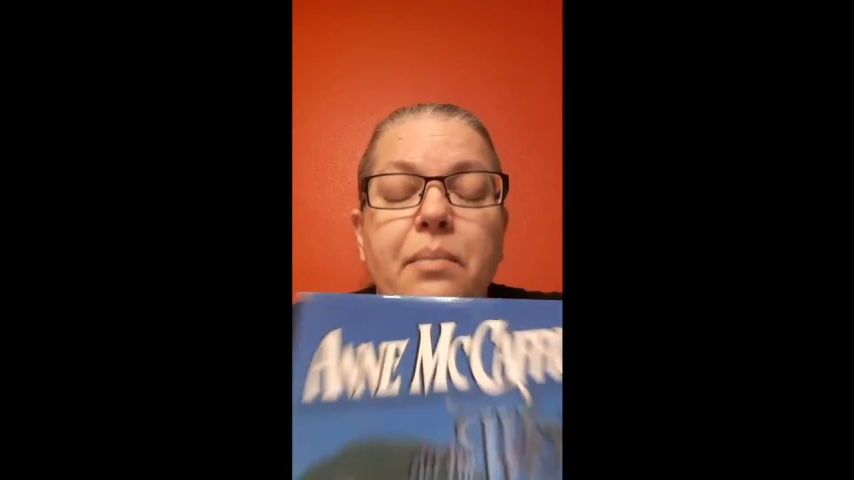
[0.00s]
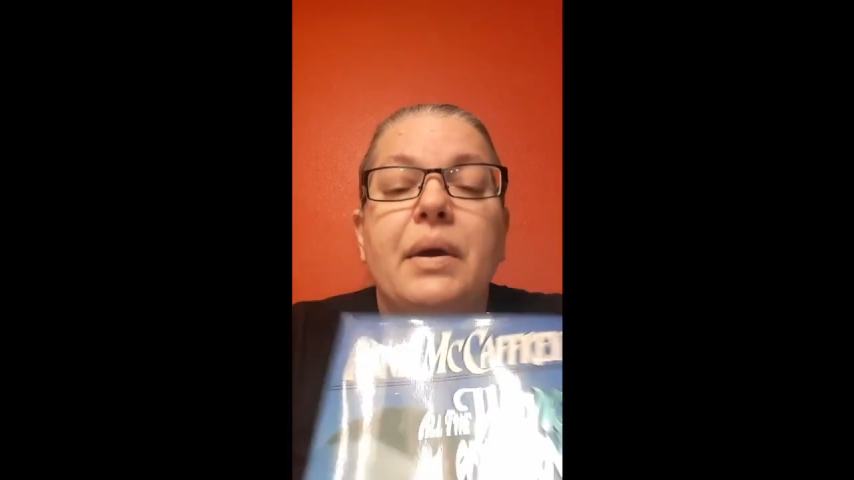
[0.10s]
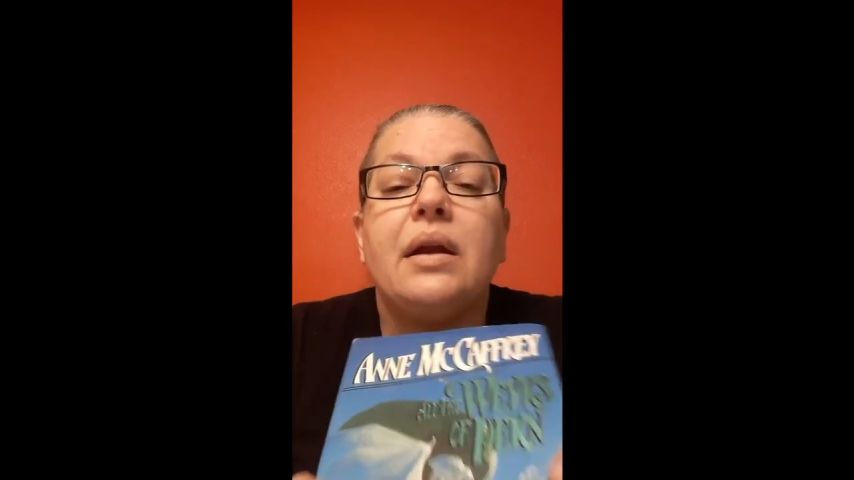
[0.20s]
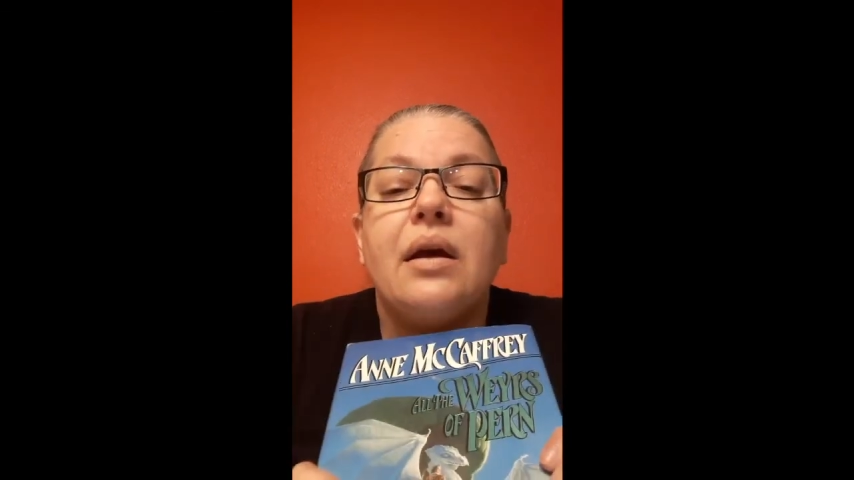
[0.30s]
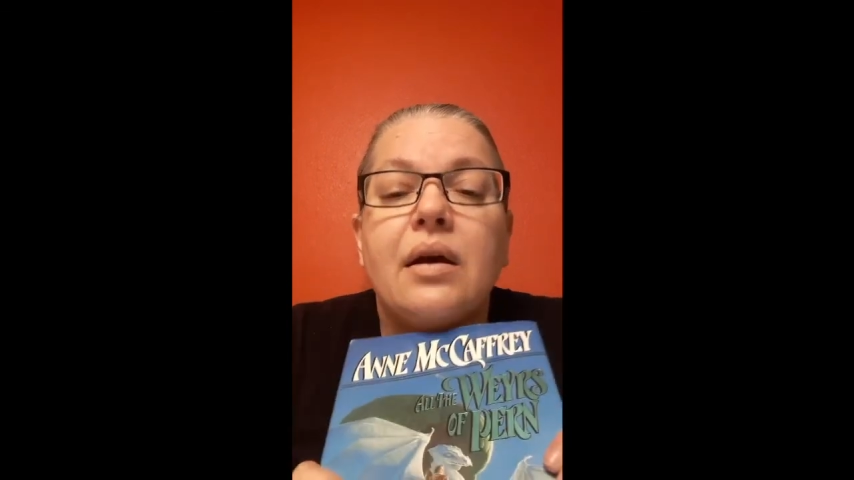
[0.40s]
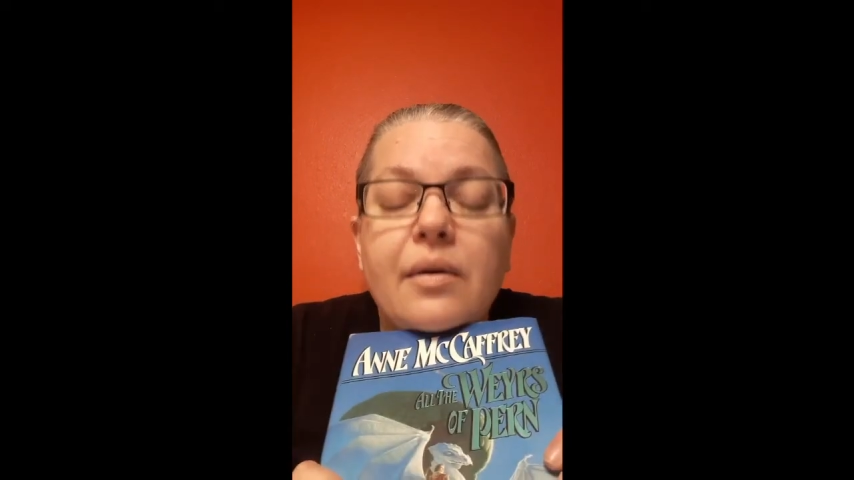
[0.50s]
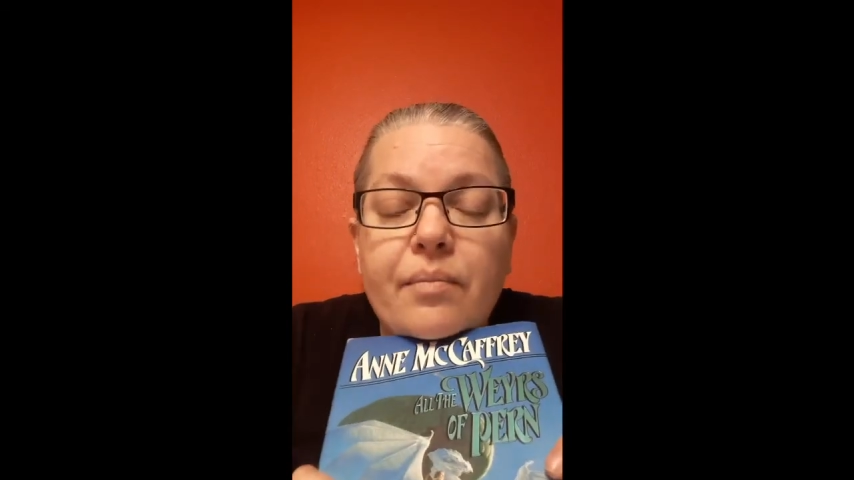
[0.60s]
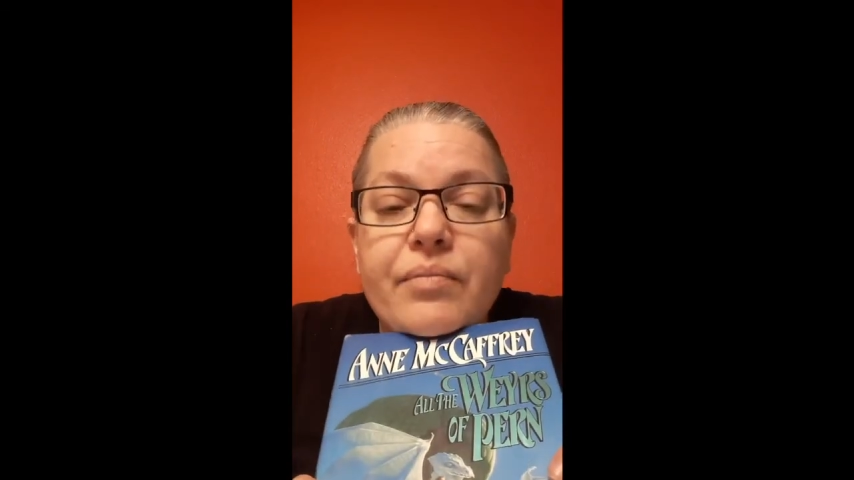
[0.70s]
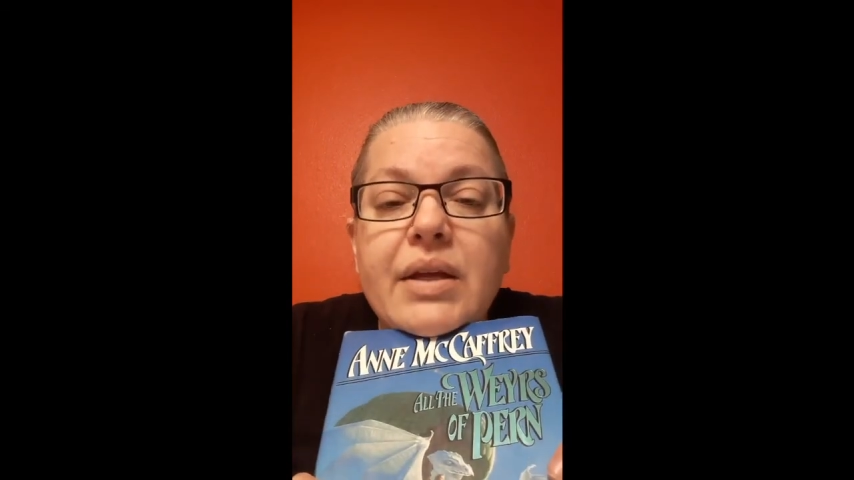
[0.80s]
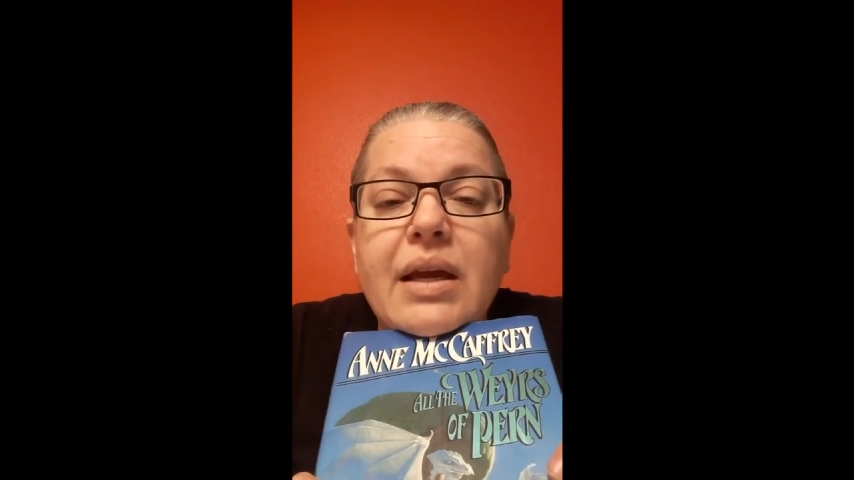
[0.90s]
But
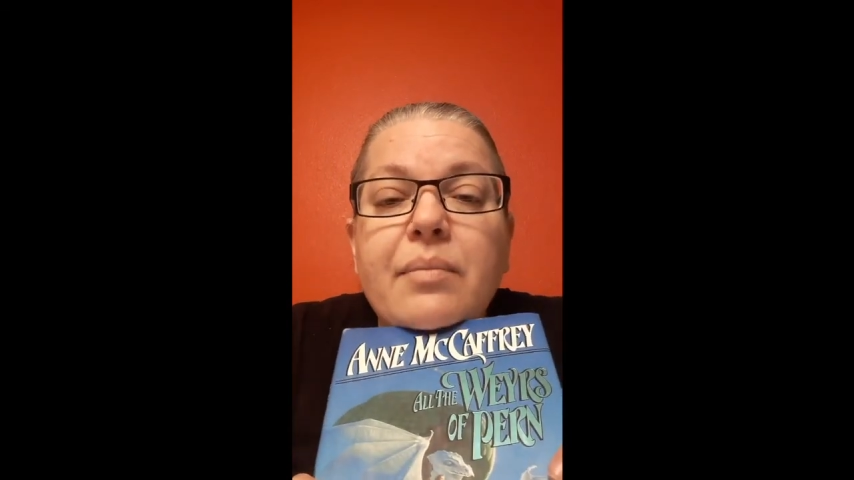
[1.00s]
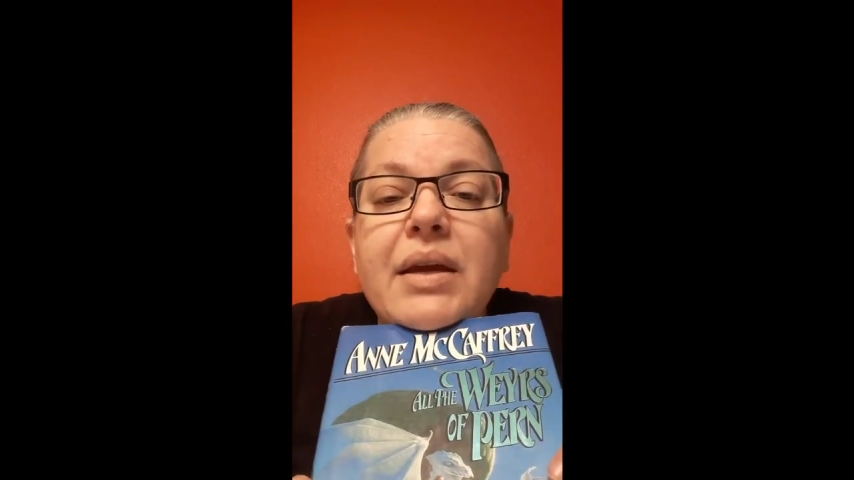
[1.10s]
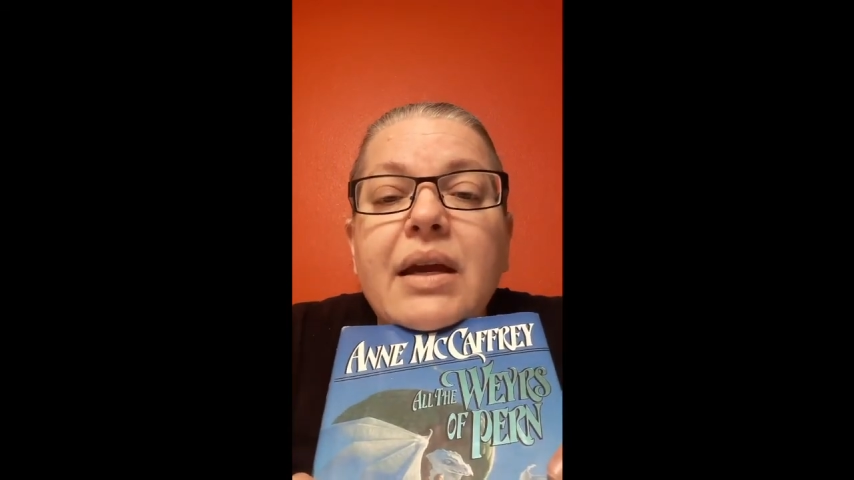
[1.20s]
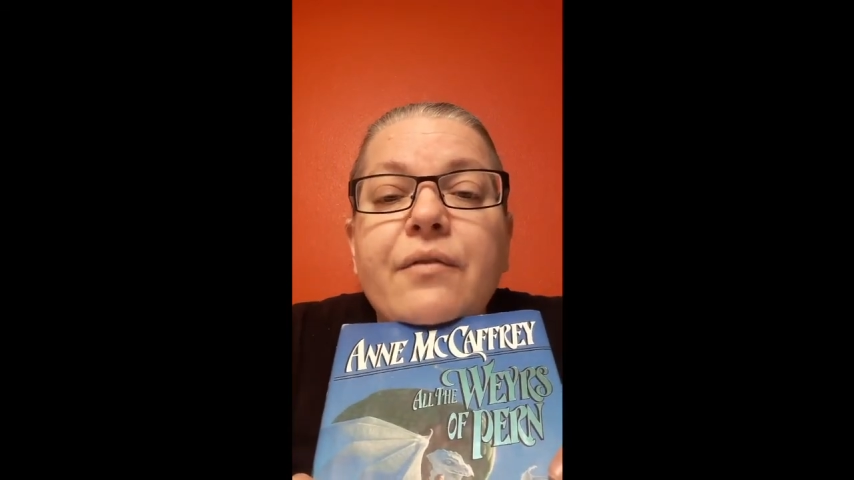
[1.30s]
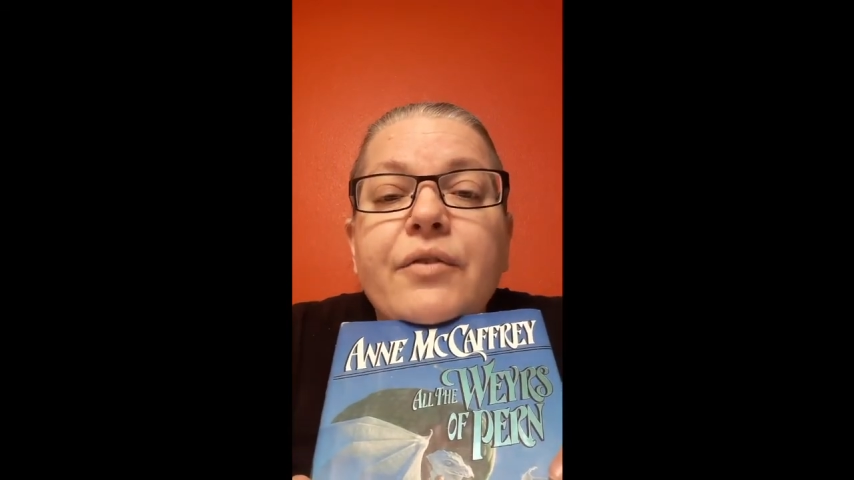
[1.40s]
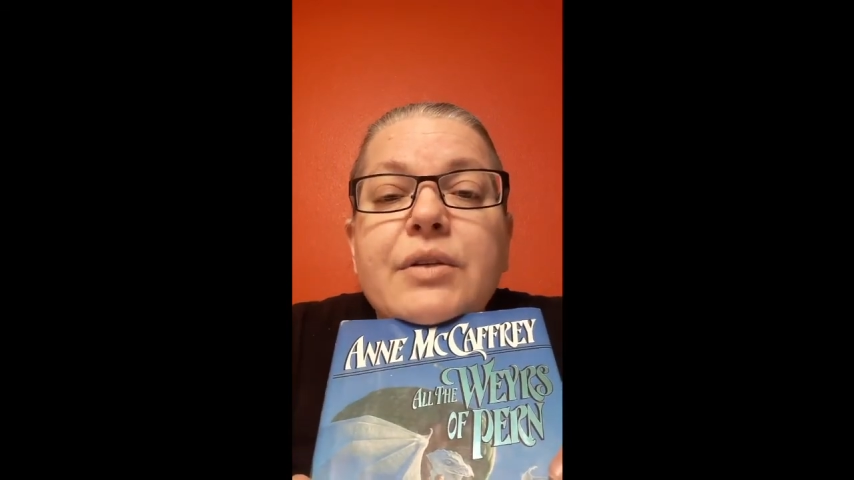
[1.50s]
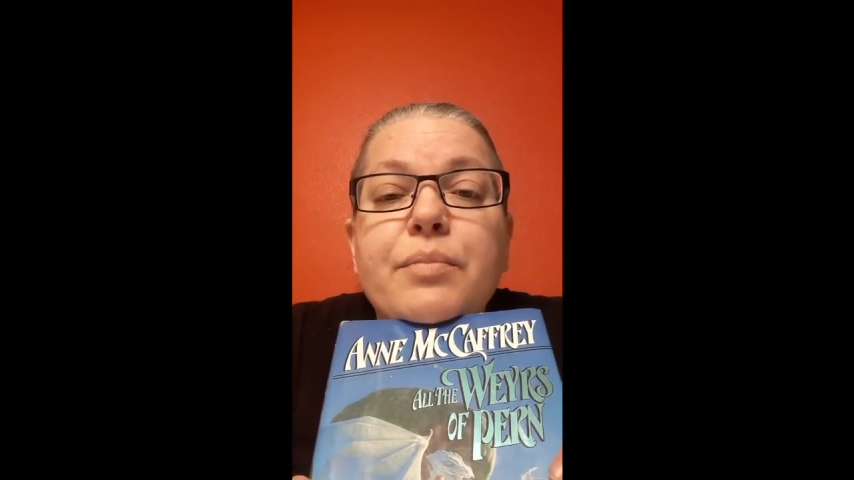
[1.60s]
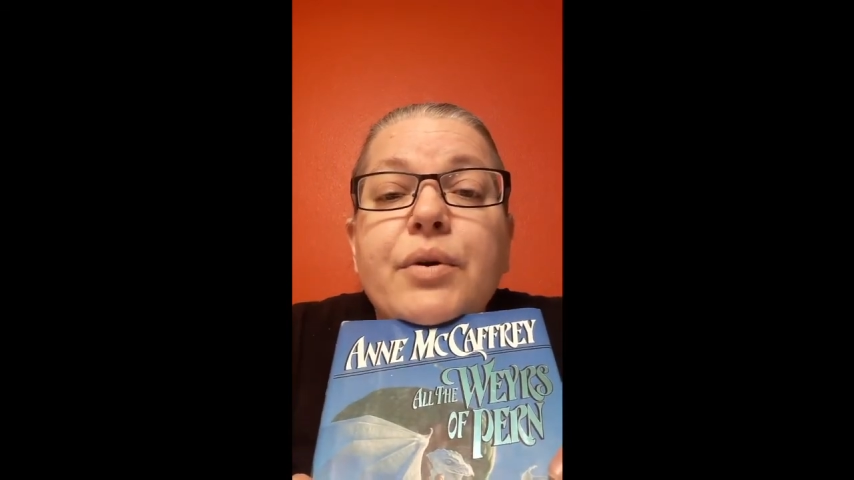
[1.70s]
Anne McCaffrey's